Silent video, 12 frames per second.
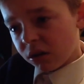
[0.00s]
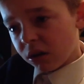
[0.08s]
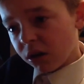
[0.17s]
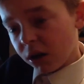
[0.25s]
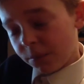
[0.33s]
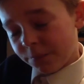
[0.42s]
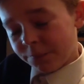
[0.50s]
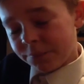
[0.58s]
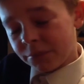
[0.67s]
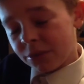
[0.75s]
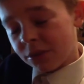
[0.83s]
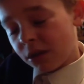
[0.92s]

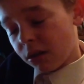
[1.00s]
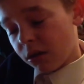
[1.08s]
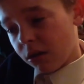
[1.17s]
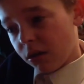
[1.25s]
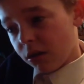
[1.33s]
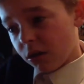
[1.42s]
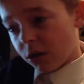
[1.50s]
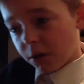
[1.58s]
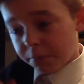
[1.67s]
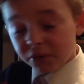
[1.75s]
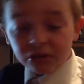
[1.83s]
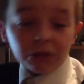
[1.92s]

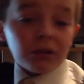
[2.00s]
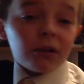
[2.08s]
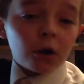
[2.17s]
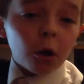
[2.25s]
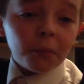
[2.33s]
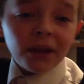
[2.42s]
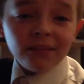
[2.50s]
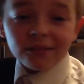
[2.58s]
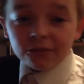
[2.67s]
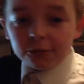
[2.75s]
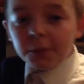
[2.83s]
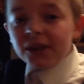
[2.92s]
put down in the
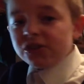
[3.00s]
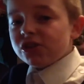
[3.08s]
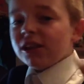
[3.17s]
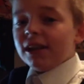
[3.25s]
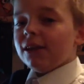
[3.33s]
comments, especially